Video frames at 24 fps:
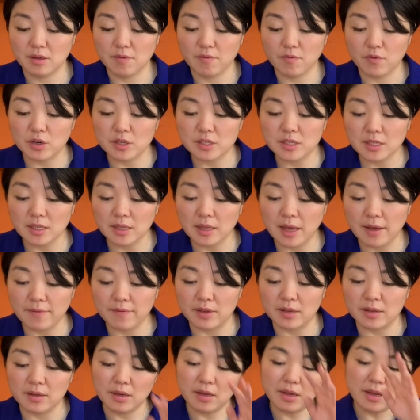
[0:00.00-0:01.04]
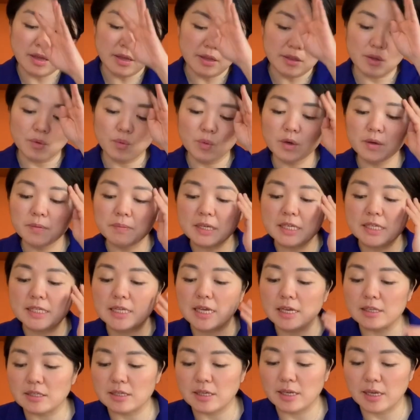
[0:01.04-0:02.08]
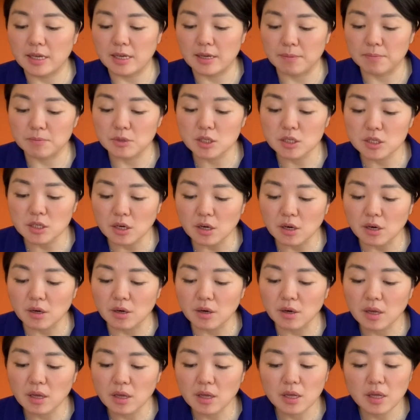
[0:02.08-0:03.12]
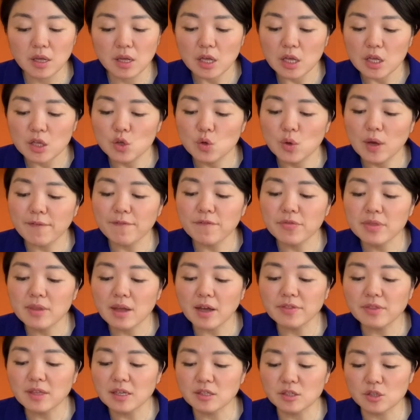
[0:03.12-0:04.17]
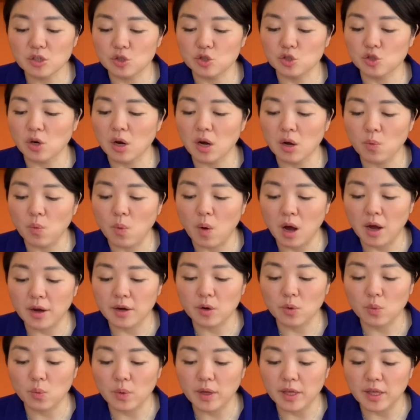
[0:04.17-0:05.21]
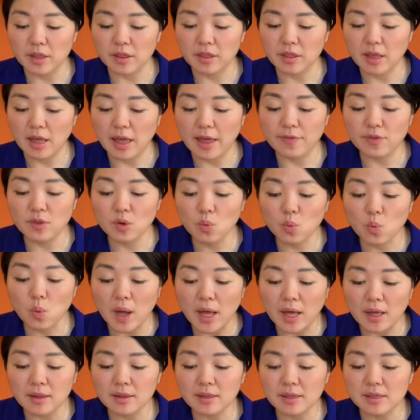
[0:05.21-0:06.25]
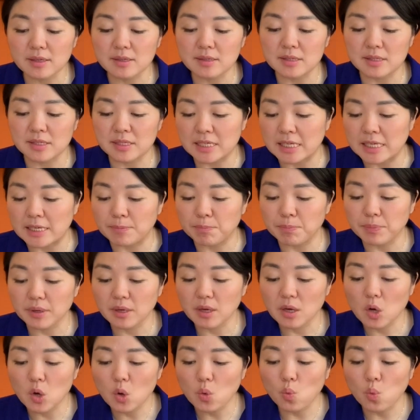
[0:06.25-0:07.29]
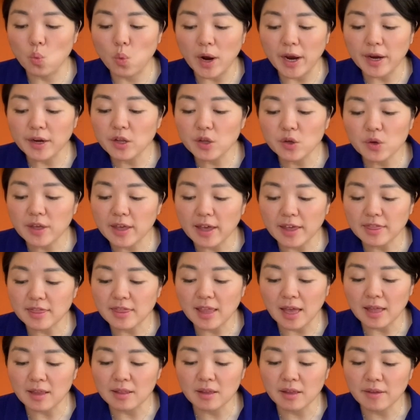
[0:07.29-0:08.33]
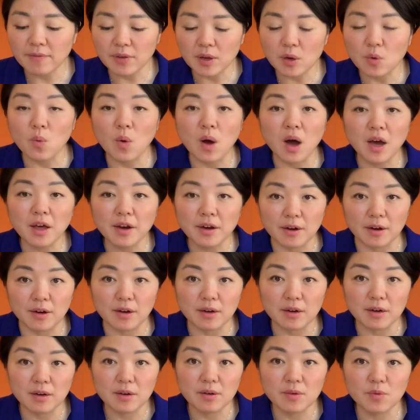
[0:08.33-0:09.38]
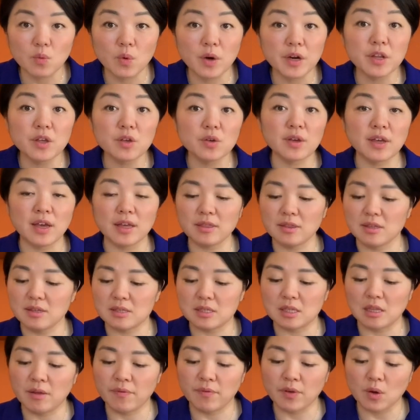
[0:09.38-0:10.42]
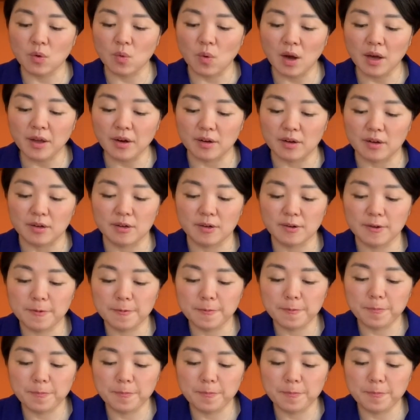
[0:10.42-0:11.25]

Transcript: Verse 11 The woman said to him, Sir, you have nothing to draw water with, and the well is deep. Where do you get that living water? Where do you get this living water?